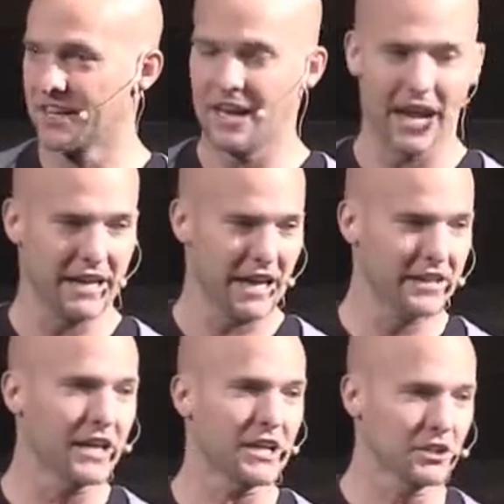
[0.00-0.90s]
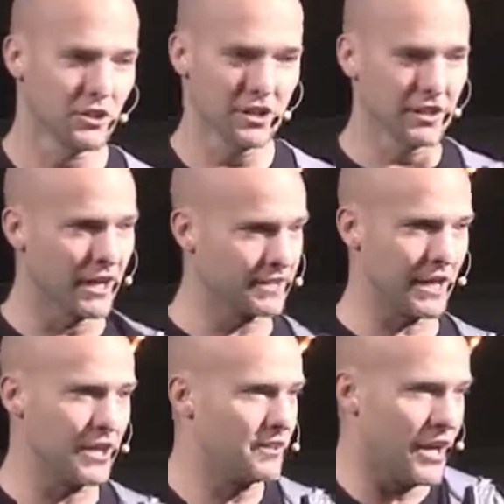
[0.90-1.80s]
and, and they clearly like
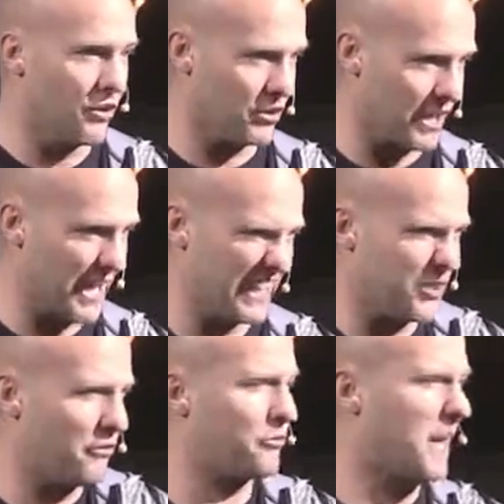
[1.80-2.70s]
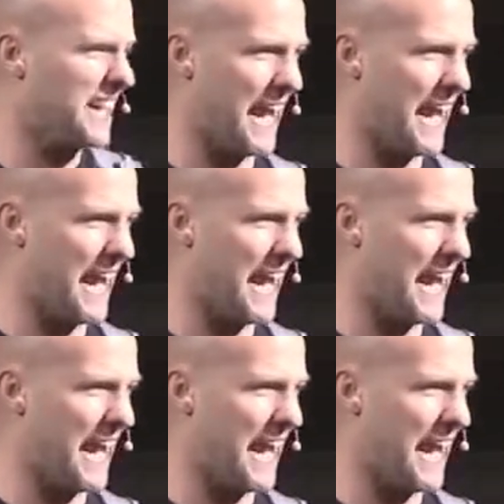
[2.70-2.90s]
they, they don't get it. And they're afraid to